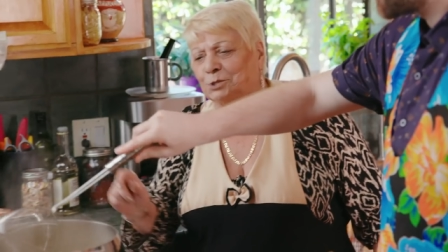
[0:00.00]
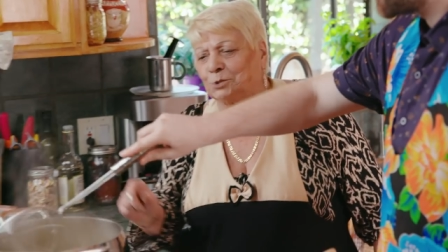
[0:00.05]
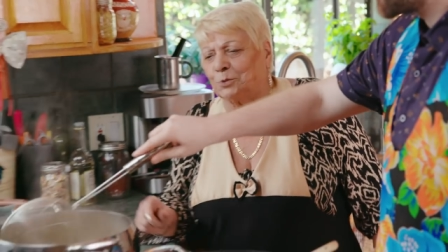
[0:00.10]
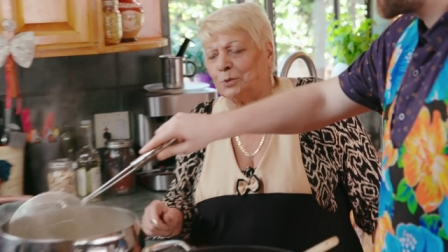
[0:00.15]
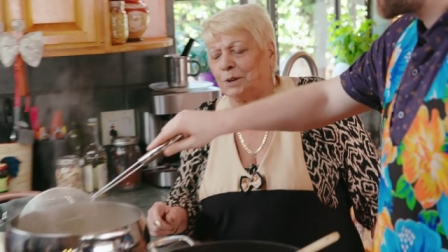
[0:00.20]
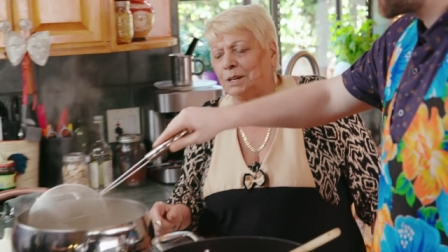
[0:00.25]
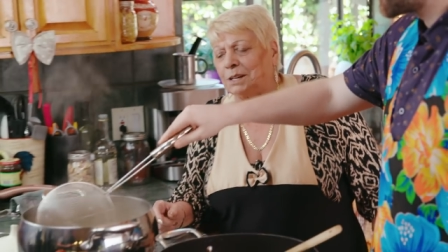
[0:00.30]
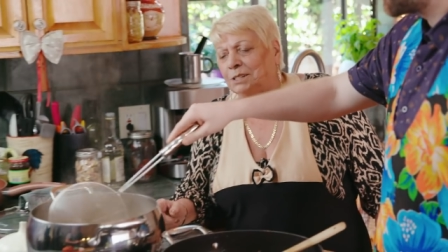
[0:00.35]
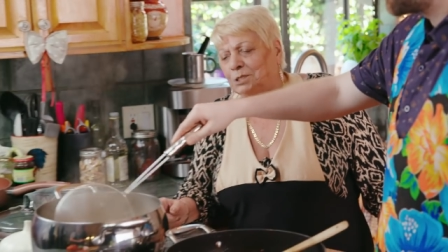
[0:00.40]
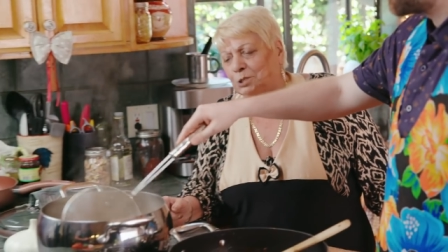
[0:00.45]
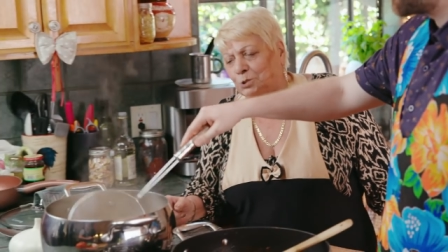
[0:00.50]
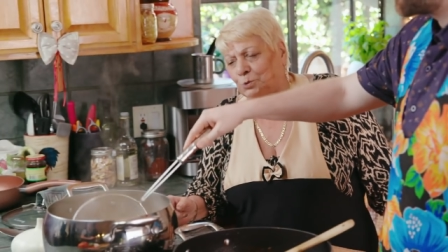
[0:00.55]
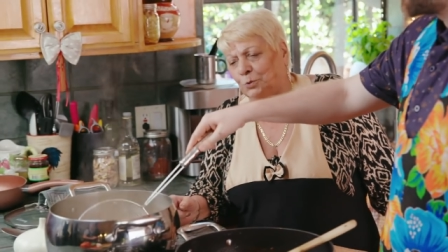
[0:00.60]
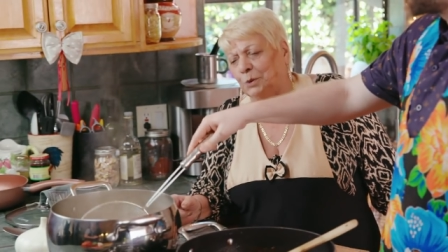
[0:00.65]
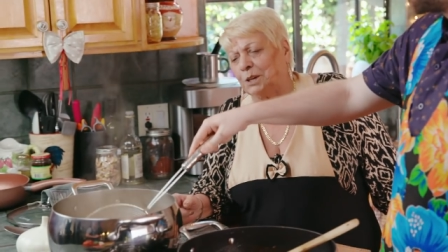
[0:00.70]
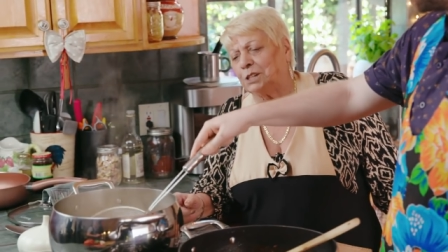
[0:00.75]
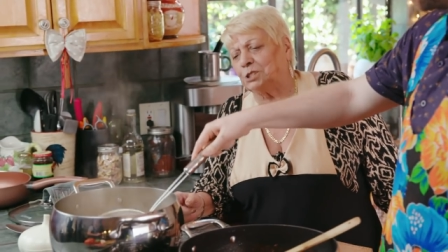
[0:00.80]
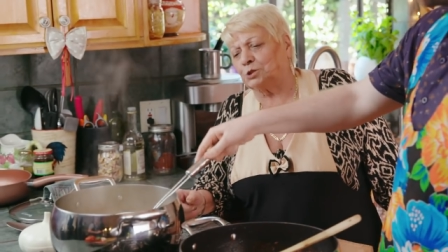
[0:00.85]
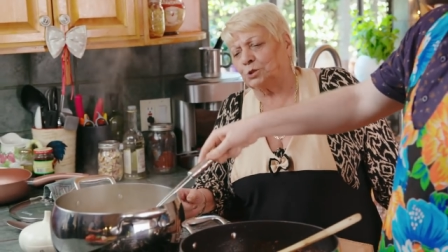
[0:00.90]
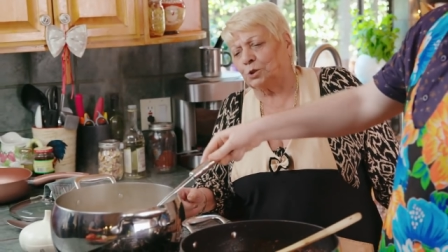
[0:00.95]
so I just scoop.
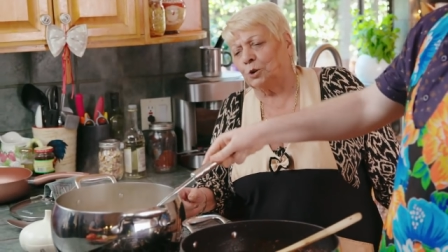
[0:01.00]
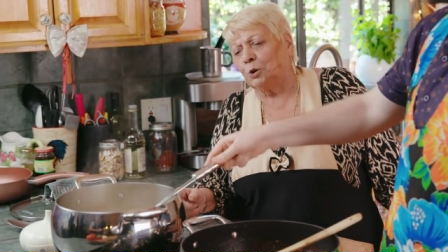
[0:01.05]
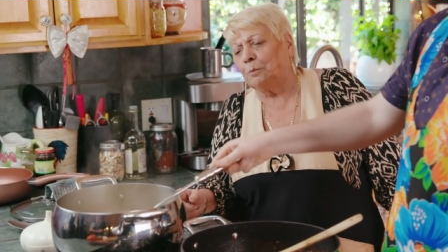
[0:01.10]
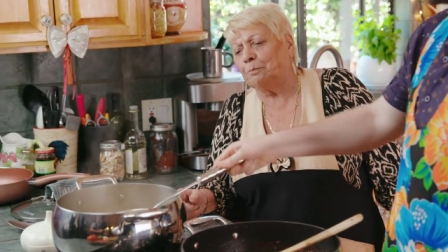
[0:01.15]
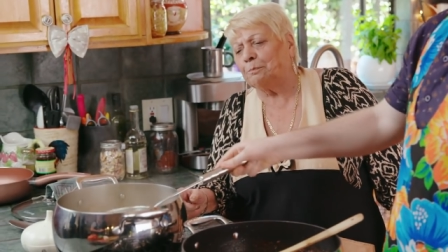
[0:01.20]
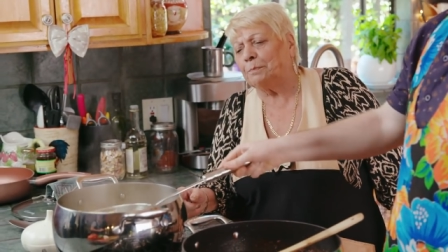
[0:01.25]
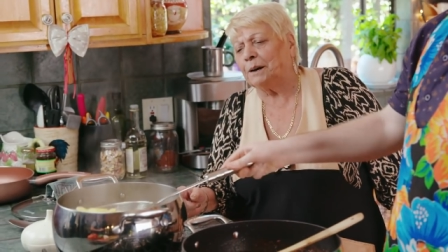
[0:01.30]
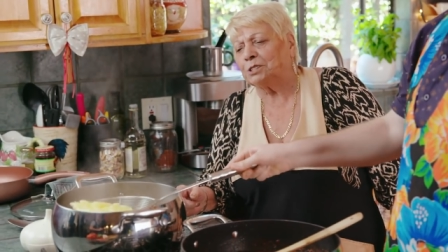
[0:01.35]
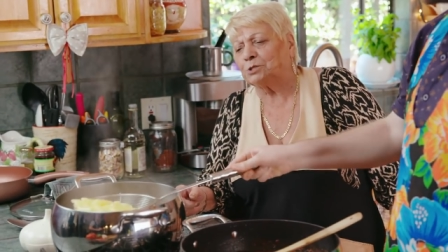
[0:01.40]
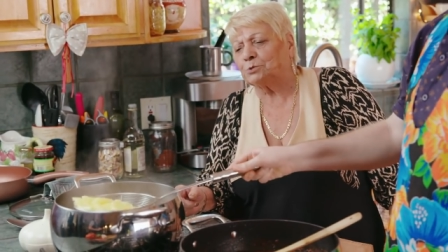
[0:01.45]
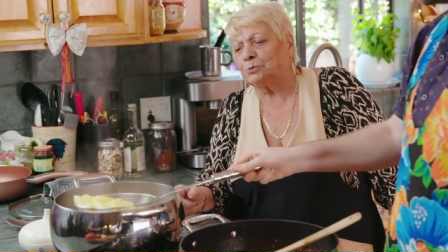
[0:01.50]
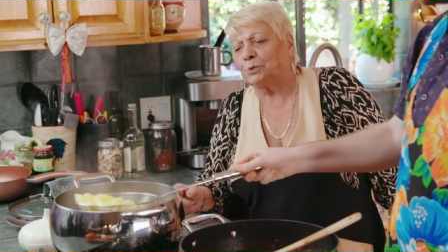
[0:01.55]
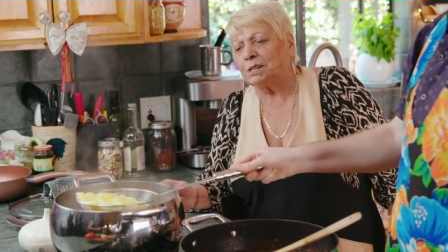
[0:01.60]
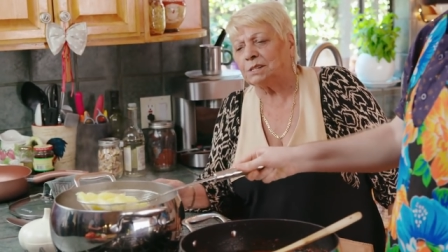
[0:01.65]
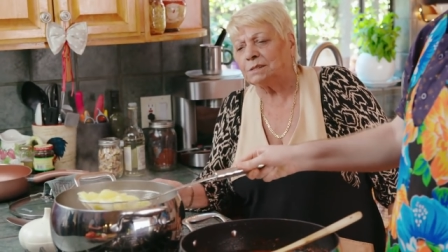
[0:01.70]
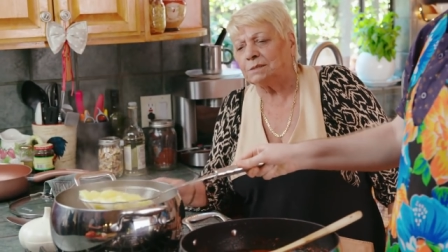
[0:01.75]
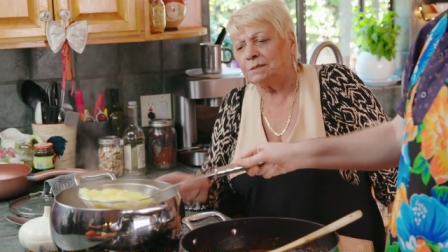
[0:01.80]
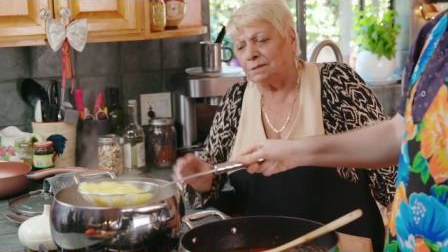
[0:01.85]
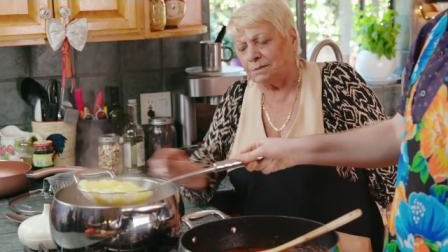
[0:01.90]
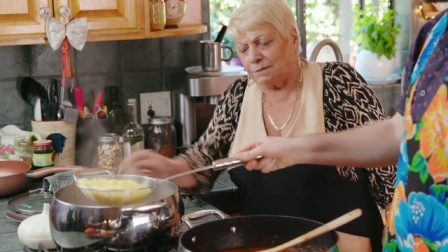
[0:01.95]
Scoop, scoop and squeeze.